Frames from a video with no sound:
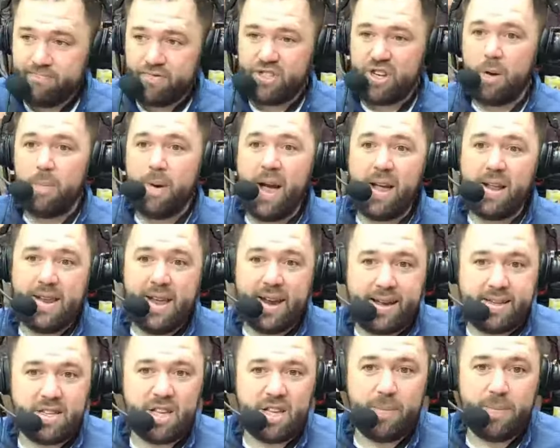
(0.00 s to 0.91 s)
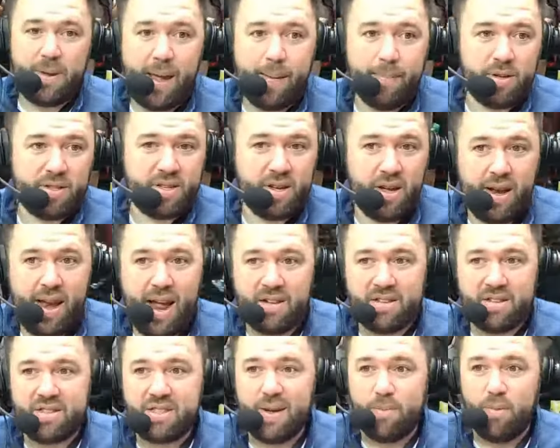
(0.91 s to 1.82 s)
Jeremiah Dickey's going to be able to
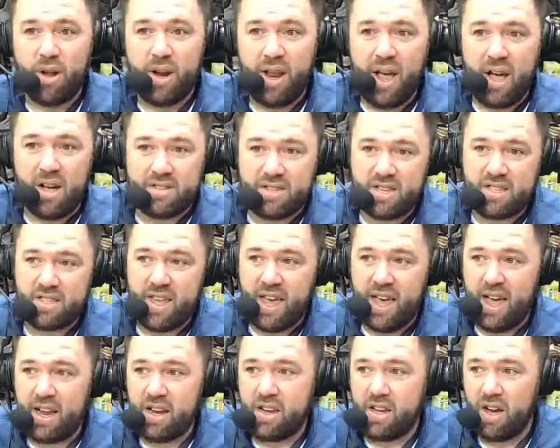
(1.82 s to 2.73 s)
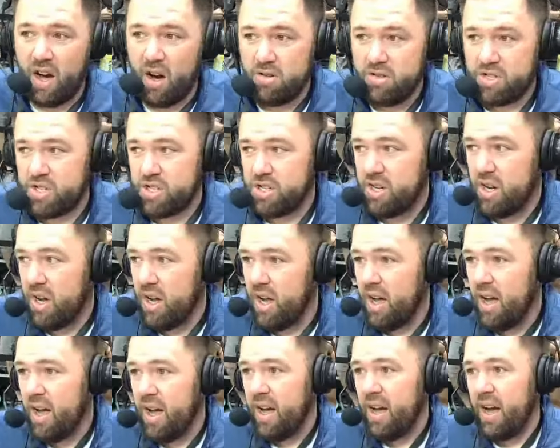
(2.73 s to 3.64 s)
announce someone else as the head coach?
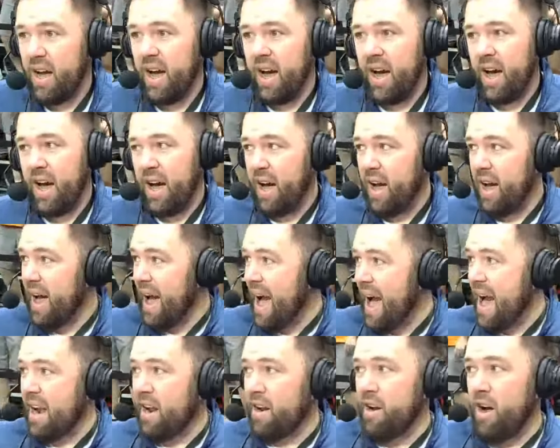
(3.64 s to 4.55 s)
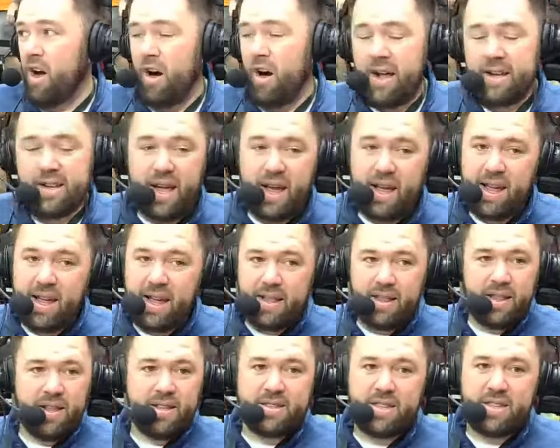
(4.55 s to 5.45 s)
I don't
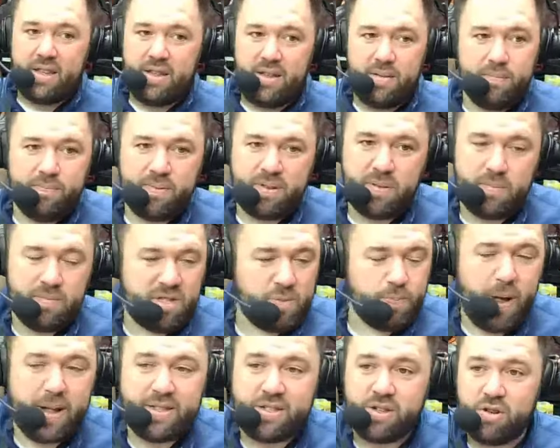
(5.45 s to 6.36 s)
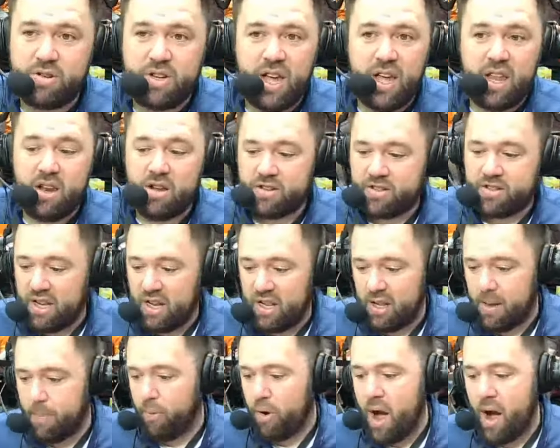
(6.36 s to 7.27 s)
know. Spencer Danielson
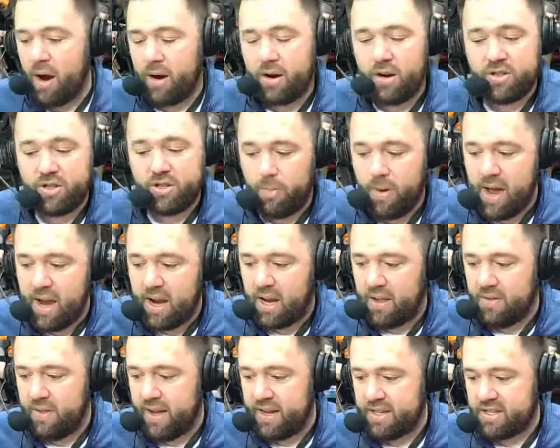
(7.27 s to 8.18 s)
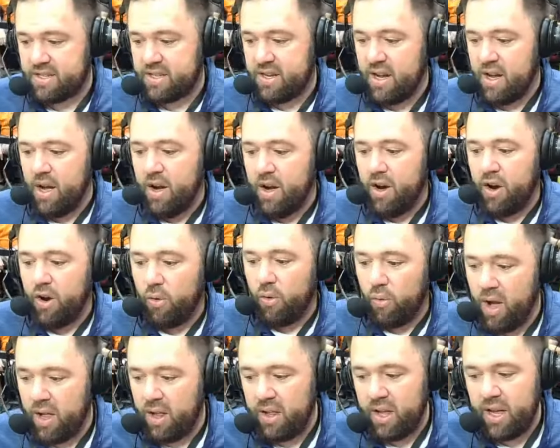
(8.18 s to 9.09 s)
and the Broncos are making this
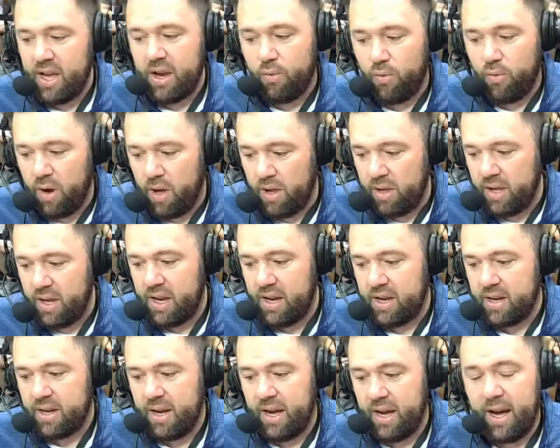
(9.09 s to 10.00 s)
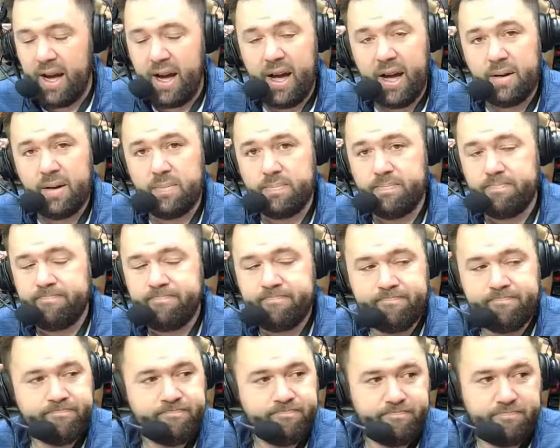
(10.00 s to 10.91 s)
really, really,
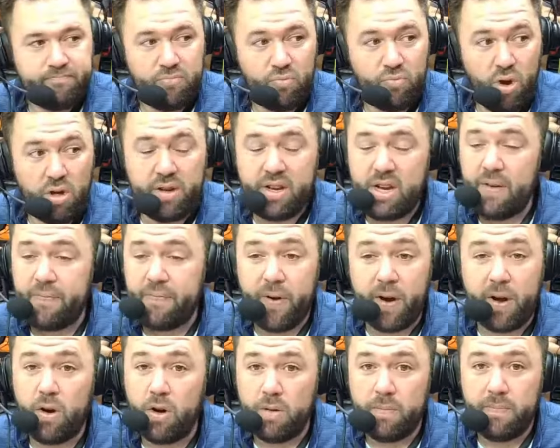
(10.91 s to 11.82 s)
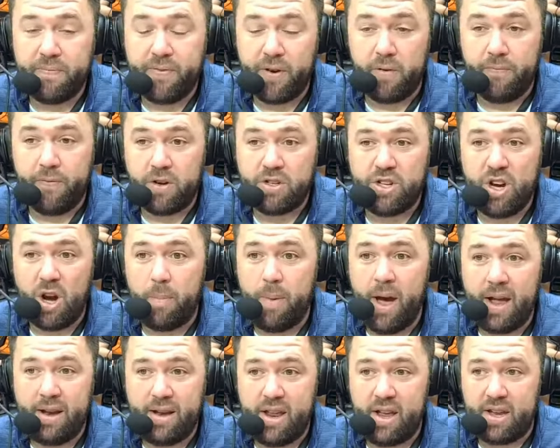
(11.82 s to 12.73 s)
really difficult for
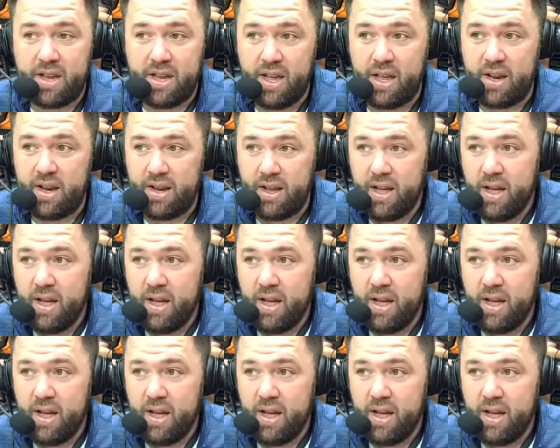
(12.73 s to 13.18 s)
Jeremiah Dickey.